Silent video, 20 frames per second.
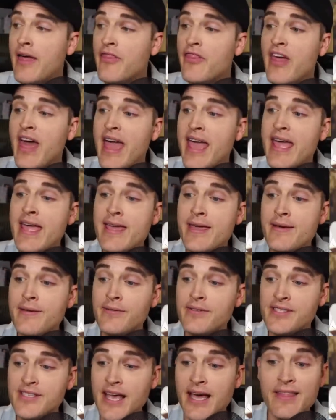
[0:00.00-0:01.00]
and they
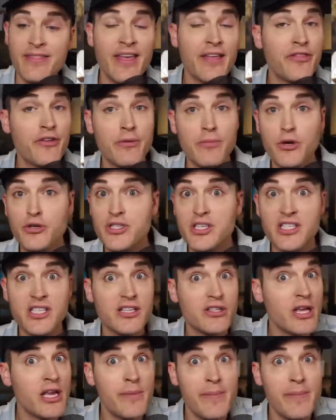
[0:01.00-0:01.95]
said that they're most successful,